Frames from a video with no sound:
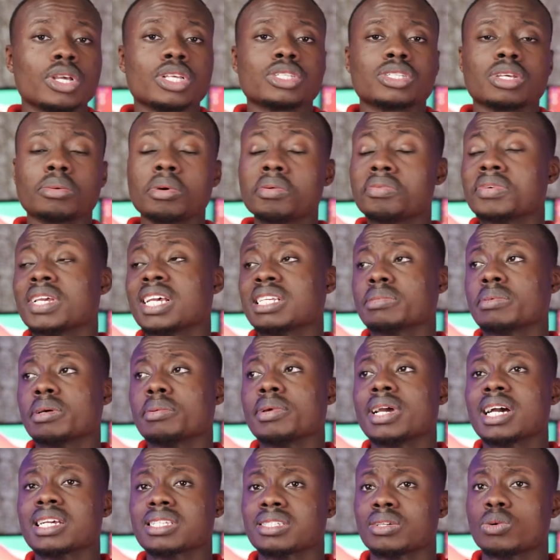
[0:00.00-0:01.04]
some of you guys might be
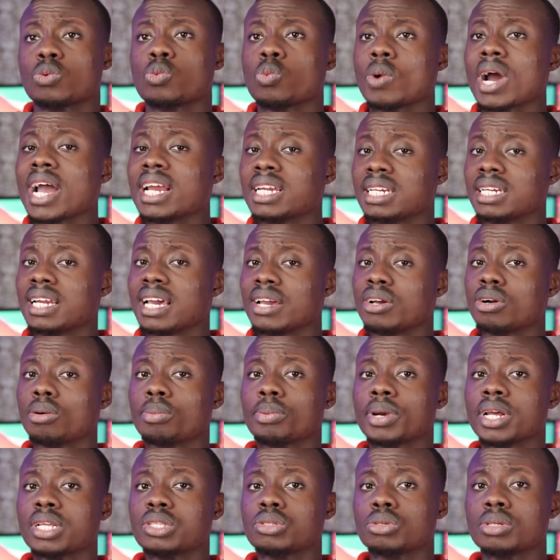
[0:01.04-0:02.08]
asking, why did I
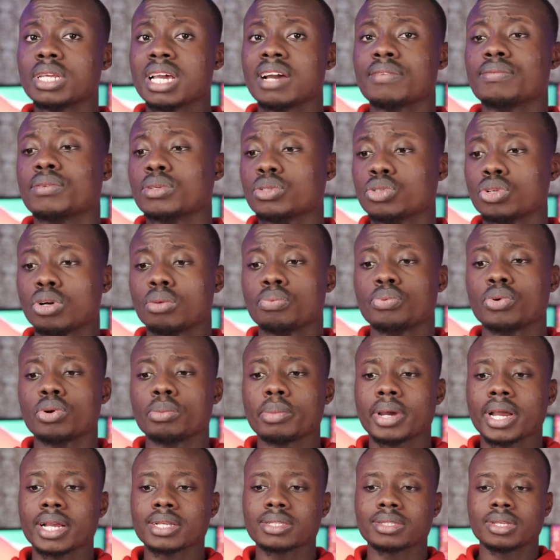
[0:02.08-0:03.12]
upgrade to the iPhone 12 Pro
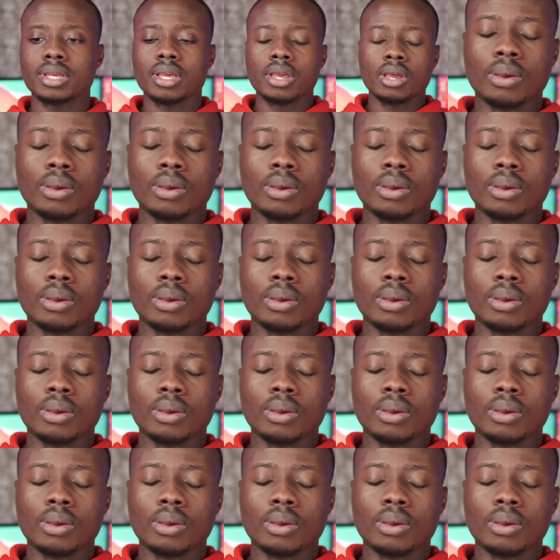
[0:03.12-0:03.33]
Max?